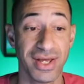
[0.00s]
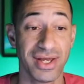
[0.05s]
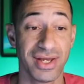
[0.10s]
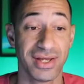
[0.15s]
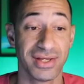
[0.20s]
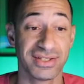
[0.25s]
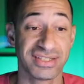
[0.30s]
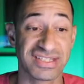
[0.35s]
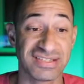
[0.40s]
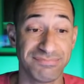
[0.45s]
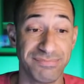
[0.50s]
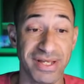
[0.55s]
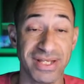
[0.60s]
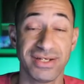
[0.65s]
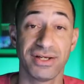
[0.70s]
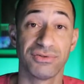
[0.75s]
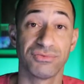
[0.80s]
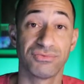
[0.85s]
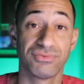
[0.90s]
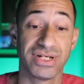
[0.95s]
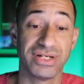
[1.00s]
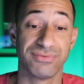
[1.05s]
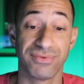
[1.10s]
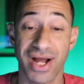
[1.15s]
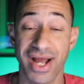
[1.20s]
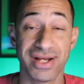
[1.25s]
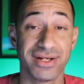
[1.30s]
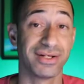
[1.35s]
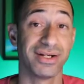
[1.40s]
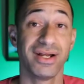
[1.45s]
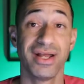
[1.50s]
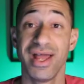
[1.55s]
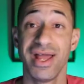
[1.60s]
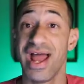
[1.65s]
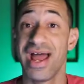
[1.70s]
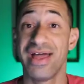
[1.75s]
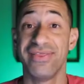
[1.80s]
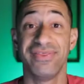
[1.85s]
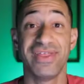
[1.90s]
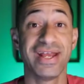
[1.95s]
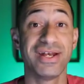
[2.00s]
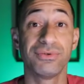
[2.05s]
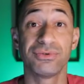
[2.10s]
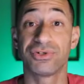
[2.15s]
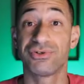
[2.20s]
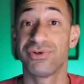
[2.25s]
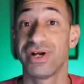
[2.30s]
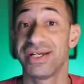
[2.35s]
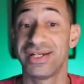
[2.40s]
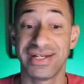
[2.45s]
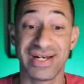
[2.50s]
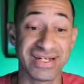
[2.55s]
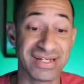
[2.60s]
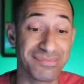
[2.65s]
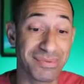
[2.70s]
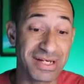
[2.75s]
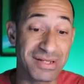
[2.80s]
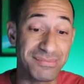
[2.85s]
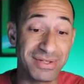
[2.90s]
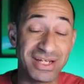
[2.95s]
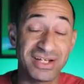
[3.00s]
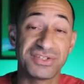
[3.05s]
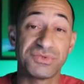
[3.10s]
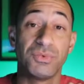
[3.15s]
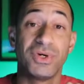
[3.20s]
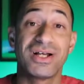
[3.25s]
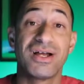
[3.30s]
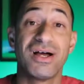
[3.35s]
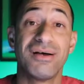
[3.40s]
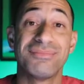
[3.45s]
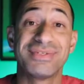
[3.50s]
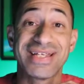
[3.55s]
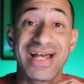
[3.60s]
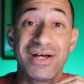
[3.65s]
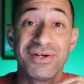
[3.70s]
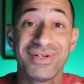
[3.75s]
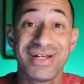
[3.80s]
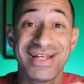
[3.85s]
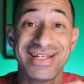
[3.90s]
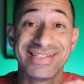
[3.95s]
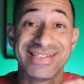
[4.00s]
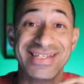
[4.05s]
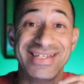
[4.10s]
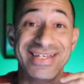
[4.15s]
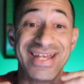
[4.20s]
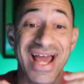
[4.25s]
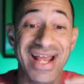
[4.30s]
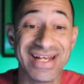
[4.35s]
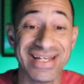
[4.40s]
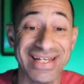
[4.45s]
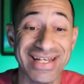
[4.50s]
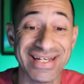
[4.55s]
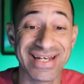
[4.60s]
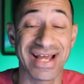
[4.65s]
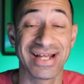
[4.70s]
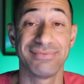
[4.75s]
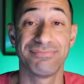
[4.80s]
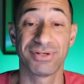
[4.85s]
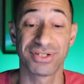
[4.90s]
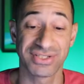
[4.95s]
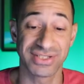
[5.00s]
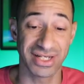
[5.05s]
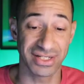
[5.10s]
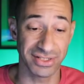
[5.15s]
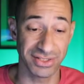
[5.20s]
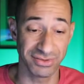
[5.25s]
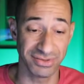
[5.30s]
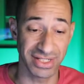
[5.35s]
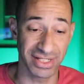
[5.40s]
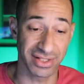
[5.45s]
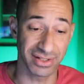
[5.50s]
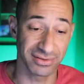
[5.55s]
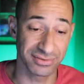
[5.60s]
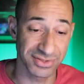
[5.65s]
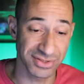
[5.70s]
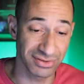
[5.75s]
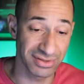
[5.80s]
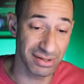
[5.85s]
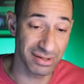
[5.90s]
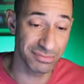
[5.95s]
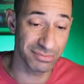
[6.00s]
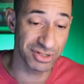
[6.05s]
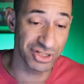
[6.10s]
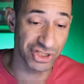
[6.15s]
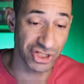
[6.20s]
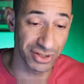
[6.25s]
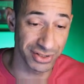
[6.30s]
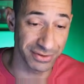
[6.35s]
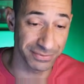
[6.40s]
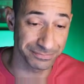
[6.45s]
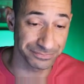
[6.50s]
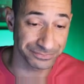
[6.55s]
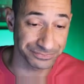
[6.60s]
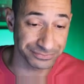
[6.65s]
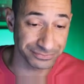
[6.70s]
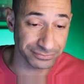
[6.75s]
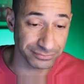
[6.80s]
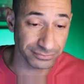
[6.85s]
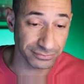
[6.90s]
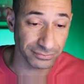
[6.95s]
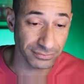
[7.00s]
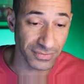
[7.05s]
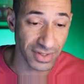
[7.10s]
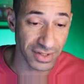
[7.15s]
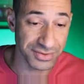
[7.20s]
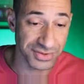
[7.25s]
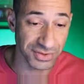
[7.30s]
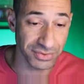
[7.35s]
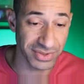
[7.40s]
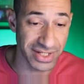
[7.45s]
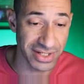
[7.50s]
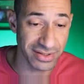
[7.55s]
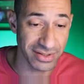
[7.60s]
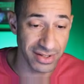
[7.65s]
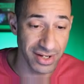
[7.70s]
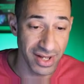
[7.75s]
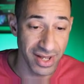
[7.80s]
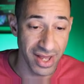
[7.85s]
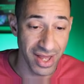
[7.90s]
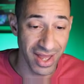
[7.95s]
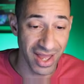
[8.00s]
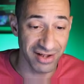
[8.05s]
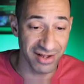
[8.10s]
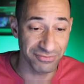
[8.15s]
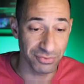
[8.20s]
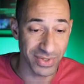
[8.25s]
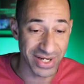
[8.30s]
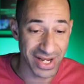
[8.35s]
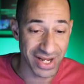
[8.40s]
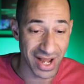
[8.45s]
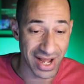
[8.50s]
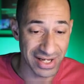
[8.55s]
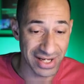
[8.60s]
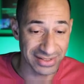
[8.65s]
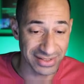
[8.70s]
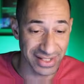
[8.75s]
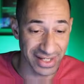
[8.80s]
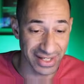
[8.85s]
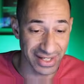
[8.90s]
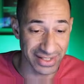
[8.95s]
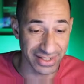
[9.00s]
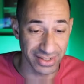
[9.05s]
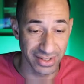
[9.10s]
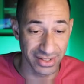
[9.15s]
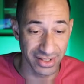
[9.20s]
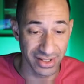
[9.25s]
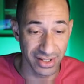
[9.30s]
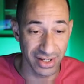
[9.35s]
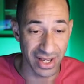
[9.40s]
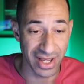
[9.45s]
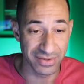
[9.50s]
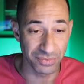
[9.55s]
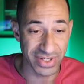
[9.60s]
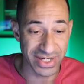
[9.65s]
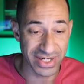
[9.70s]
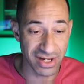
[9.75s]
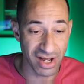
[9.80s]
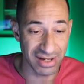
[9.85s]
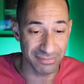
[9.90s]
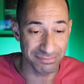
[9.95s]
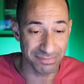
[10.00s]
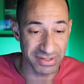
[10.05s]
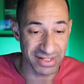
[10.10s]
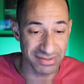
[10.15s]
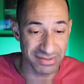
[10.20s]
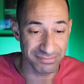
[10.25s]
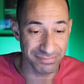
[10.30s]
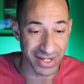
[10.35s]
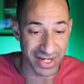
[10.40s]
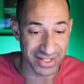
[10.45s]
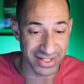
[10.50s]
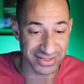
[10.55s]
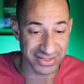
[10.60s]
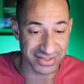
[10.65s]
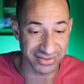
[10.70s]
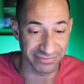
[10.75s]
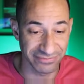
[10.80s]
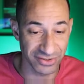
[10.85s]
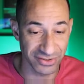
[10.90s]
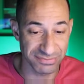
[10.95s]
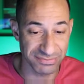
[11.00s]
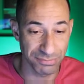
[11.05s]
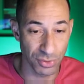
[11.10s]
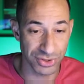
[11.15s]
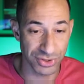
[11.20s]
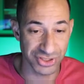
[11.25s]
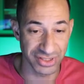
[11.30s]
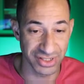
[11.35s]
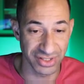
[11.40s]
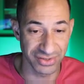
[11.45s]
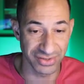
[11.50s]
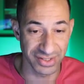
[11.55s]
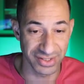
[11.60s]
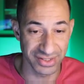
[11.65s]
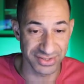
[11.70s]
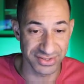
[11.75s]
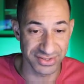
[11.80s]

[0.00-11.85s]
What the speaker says: SpinRewriter, and they don't credit anybody because what comes out is 99% unique. So let me show you. So here, if we highlight and we copy and paste the first portion of this.